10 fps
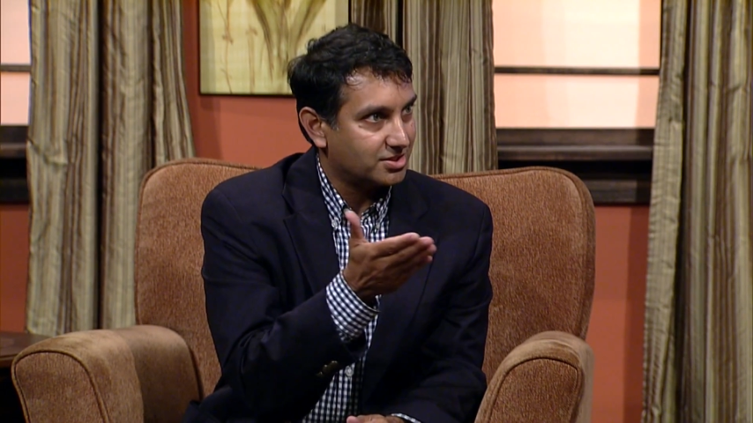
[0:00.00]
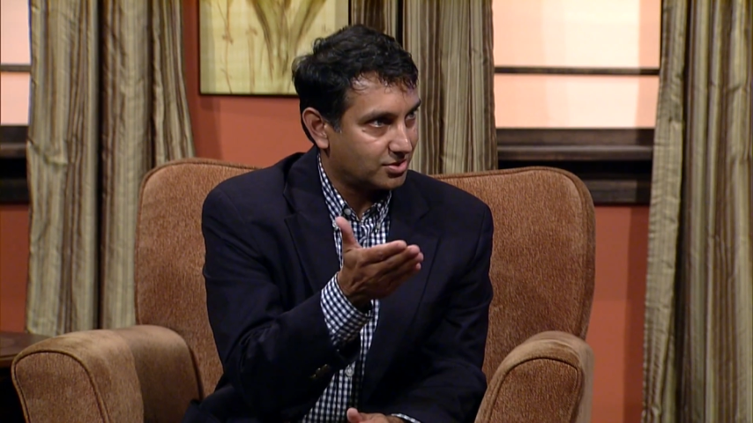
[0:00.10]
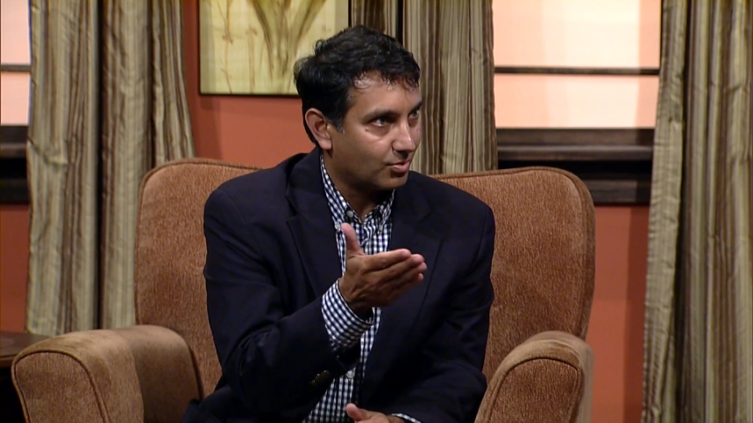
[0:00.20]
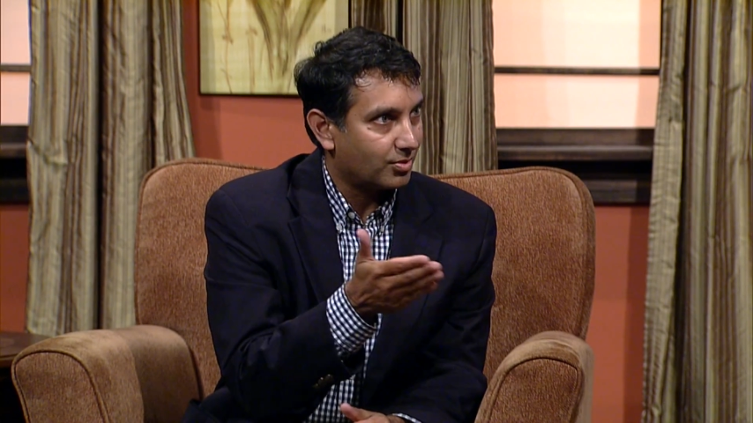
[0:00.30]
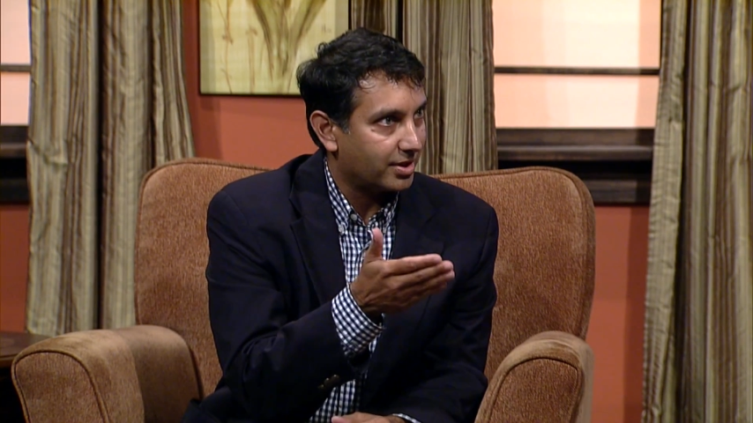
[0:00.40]
is
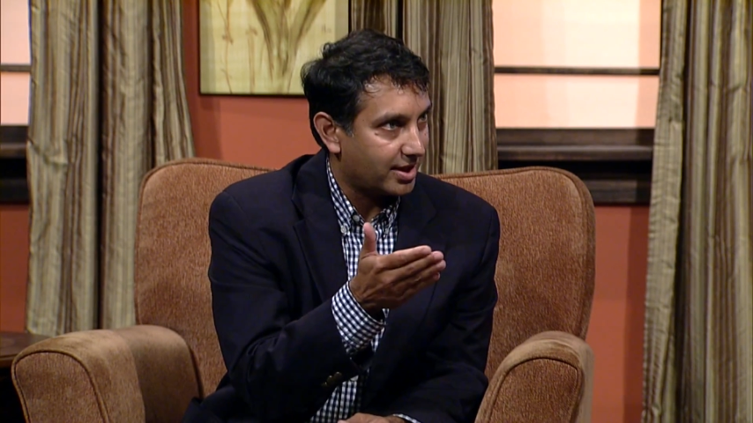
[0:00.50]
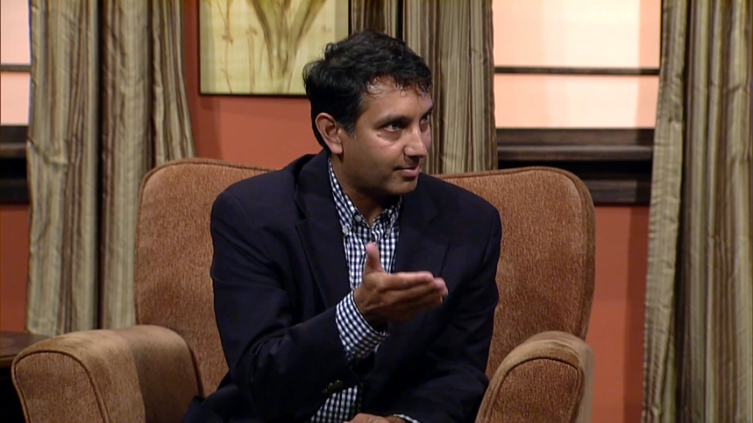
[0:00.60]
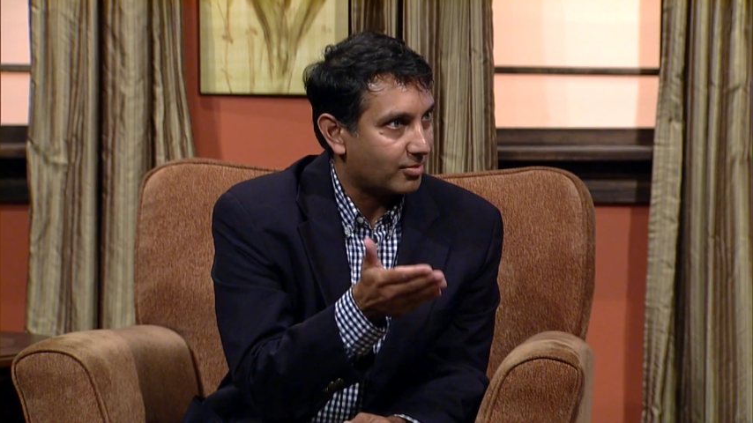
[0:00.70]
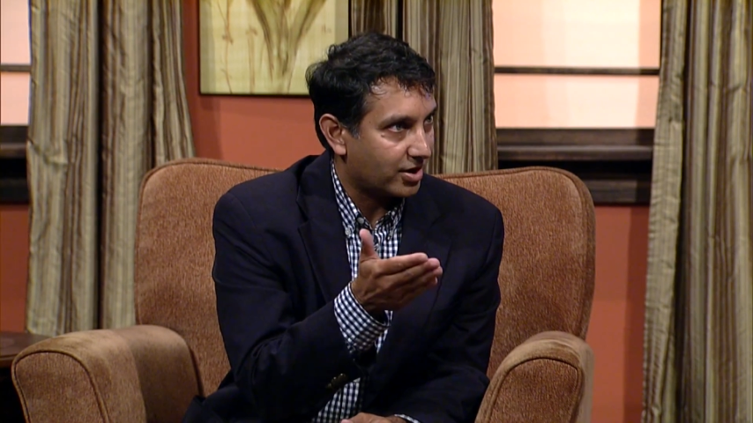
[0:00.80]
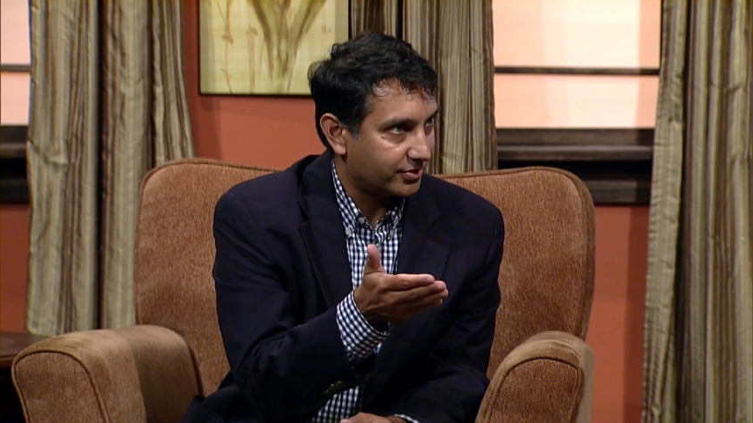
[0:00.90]
the one that
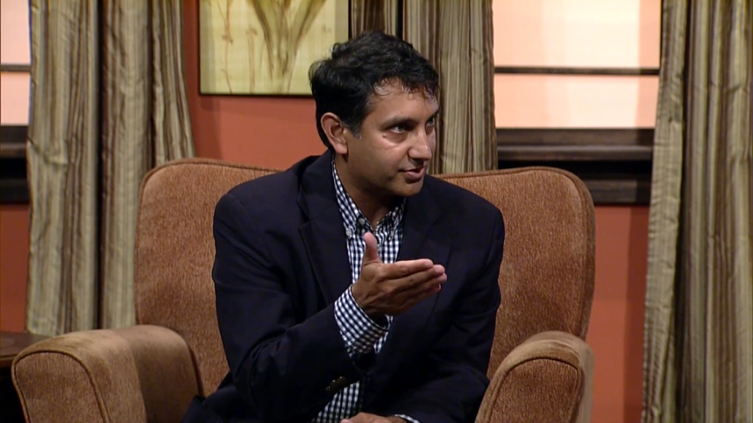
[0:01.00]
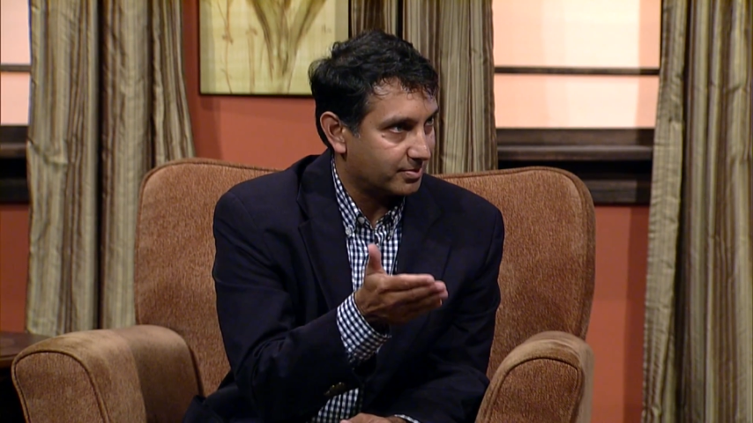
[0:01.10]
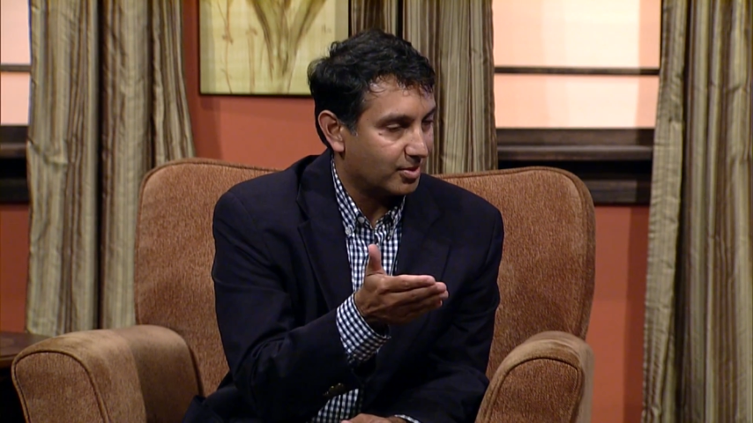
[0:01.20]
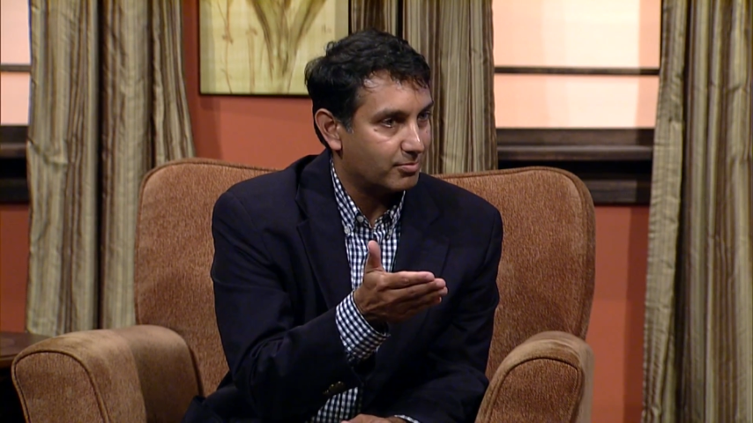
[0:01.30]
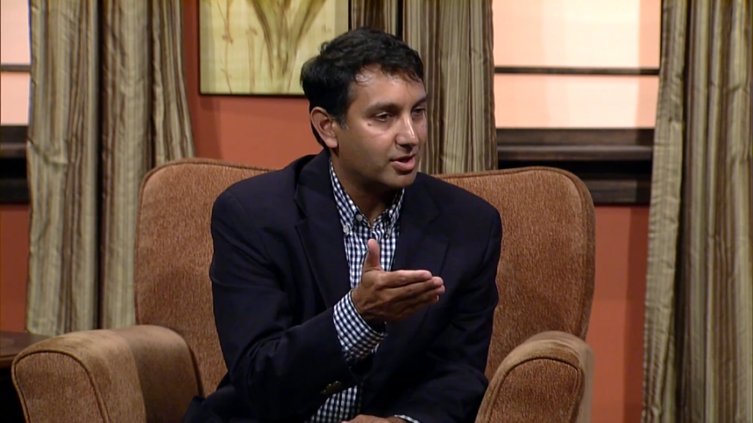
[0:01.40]
bothers them
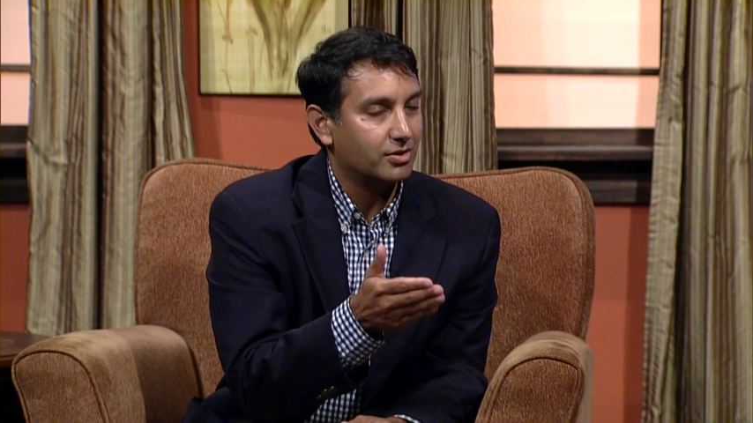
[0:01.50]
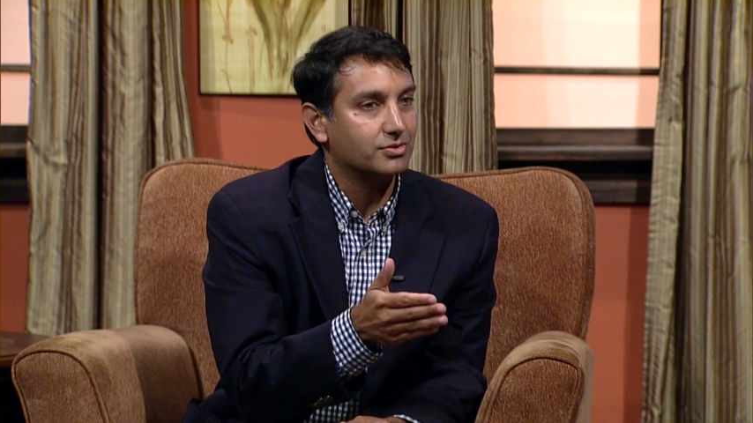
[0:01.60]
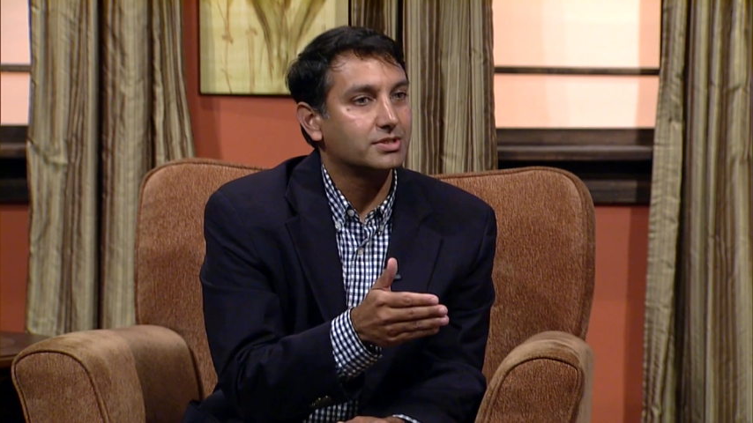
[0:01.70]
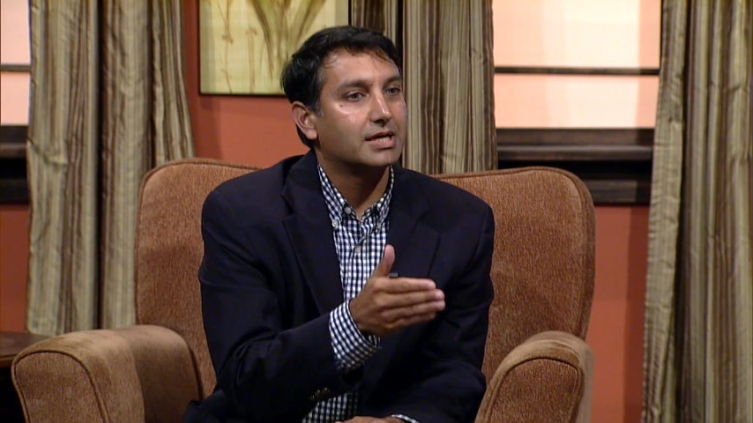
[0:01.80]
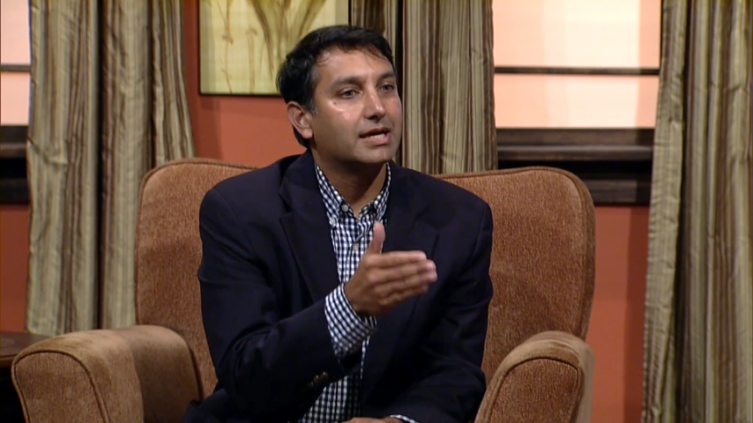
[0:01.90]
the most,